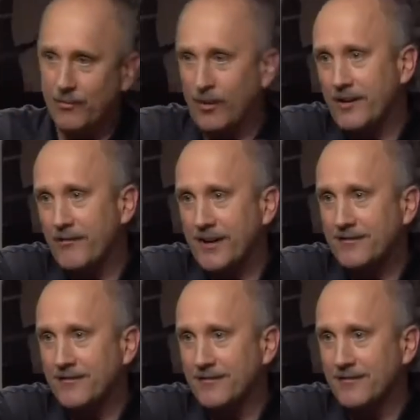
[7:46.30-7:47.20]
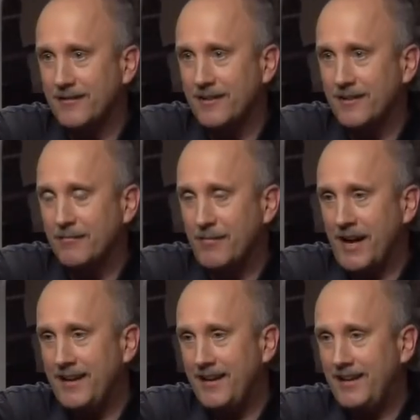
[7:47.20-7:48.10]
one directional.
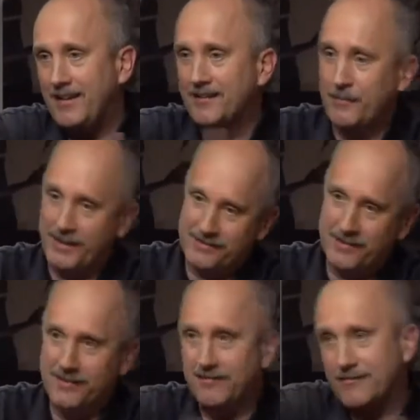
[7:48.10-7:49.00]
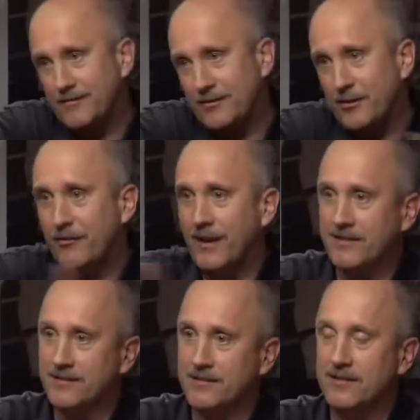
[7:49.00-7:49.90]
Bi-D is basically two
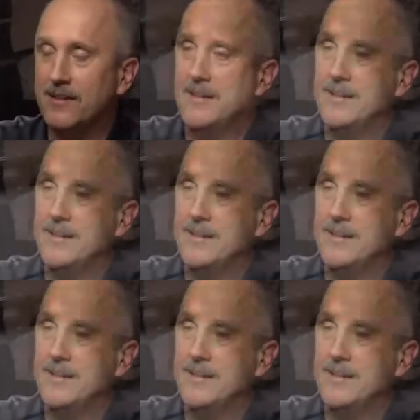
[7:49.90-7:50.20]
directions.